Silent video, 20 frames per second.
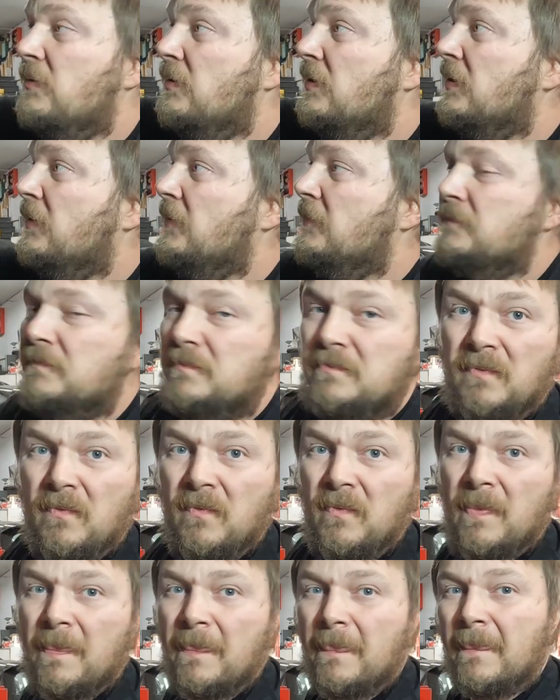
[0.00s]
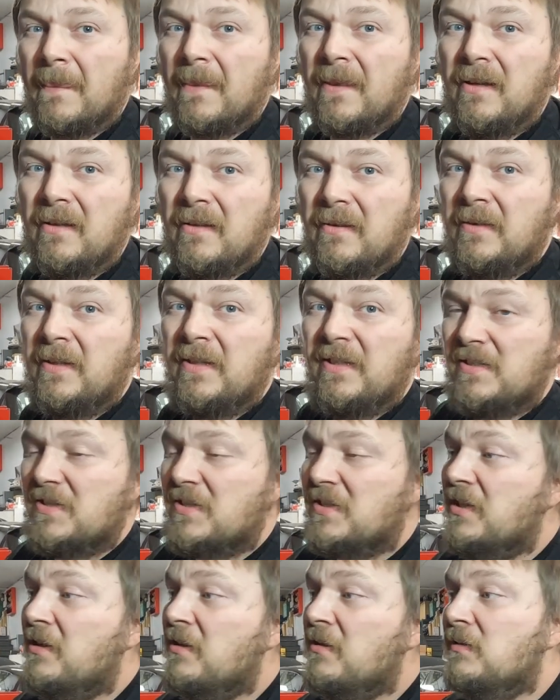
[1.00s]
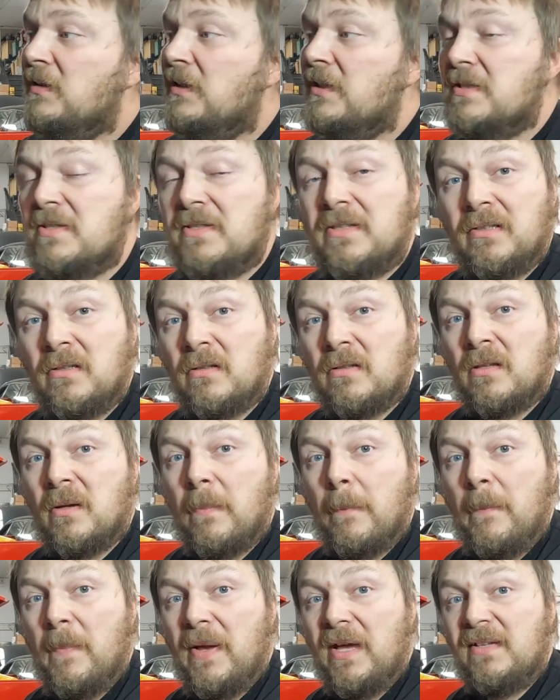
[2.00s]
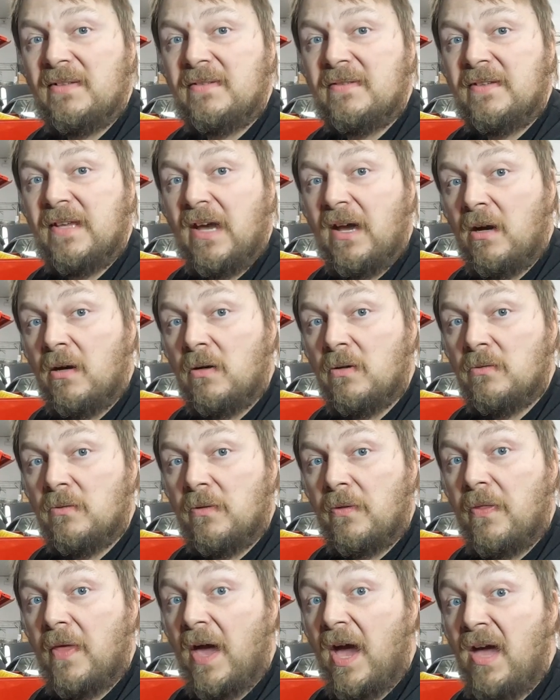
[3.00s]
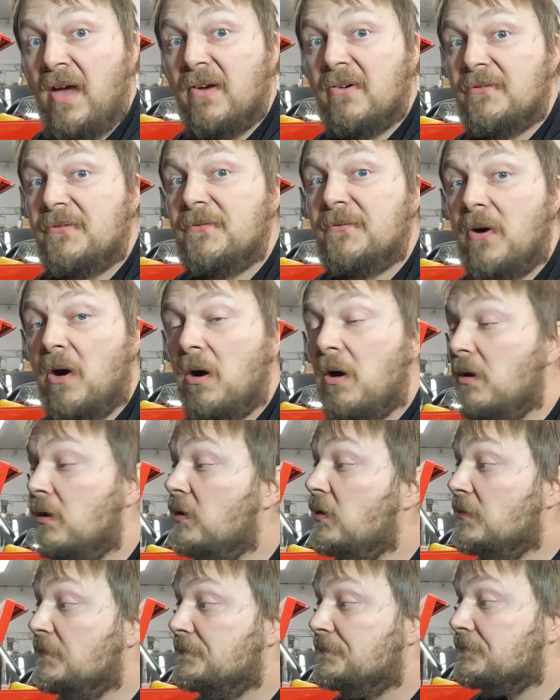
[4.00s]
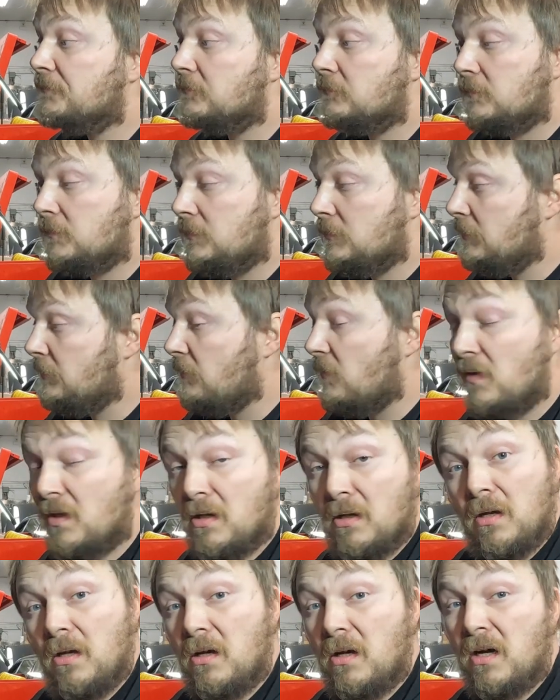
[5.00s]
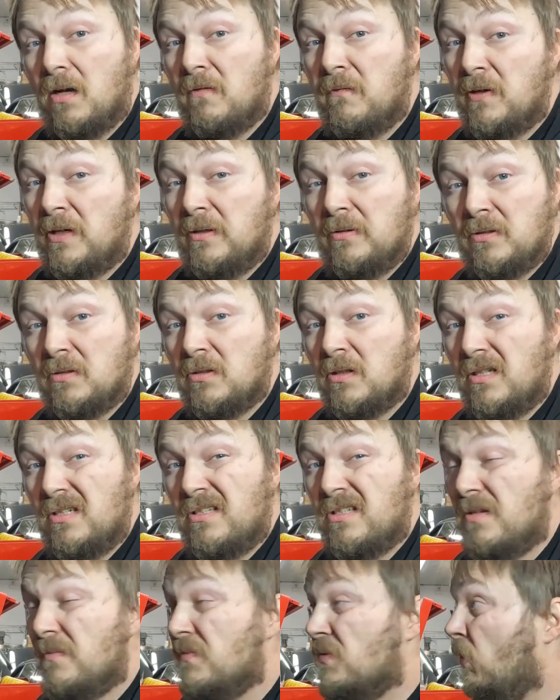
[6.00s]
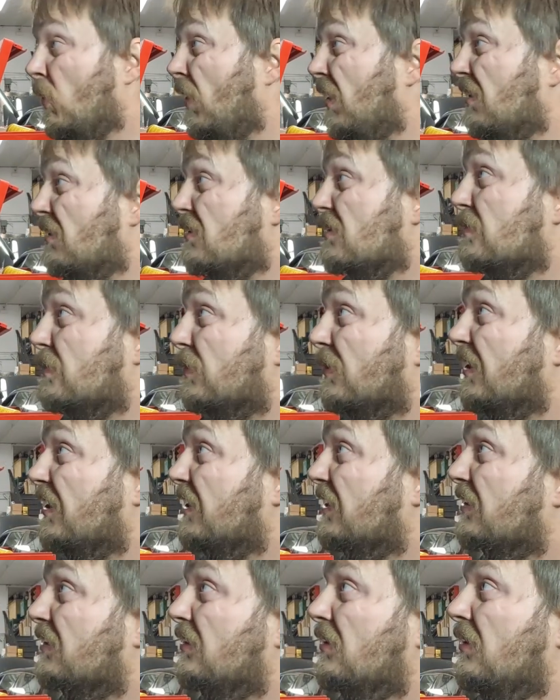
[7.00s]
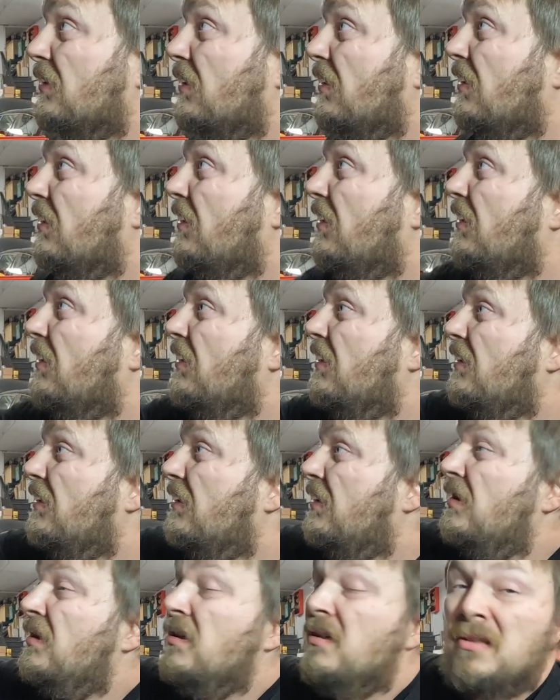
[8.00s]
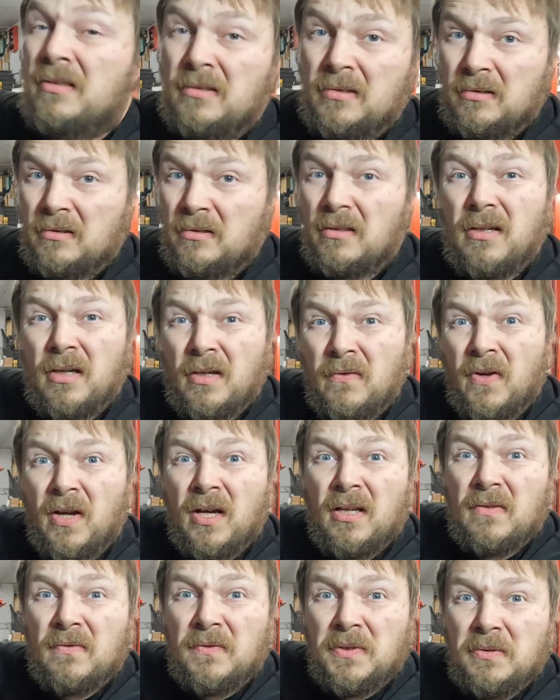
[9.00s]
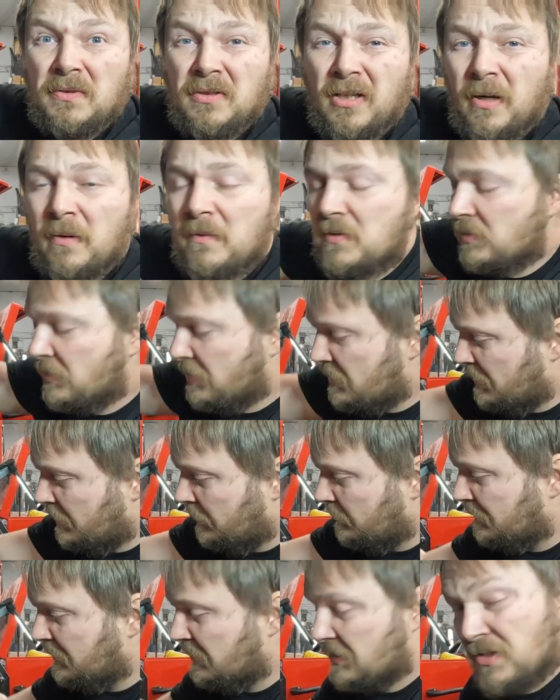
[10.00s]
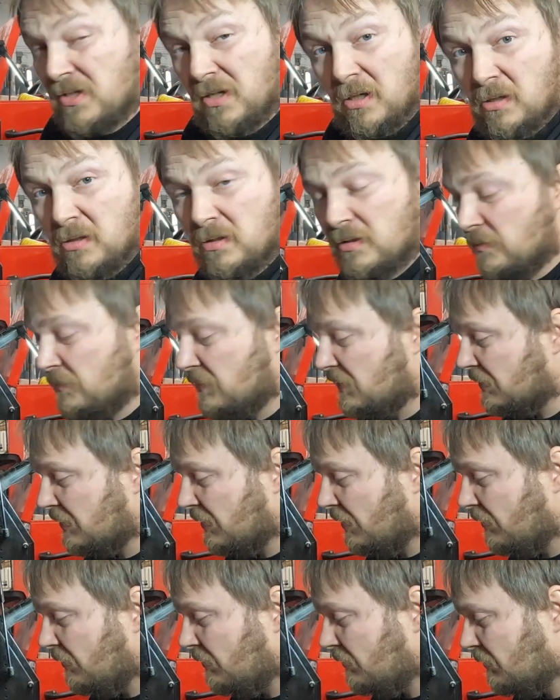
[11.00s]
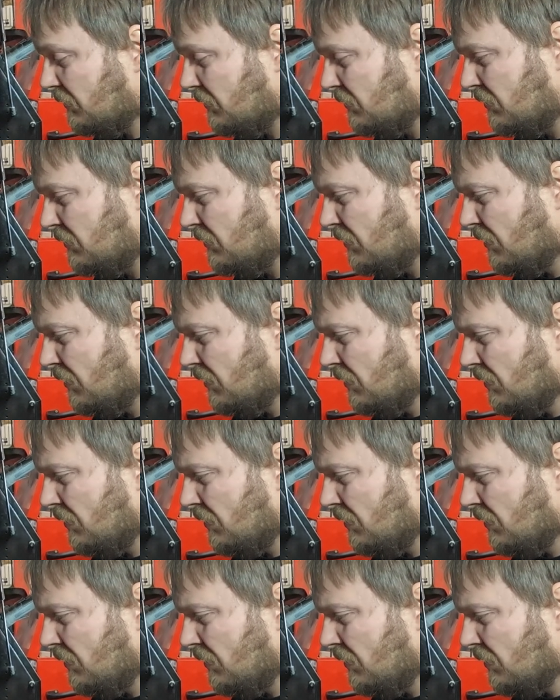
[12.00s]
there we go these style lights here that bend down that far i found a lot of times wires break and i've had a few times where i was able to solder them together and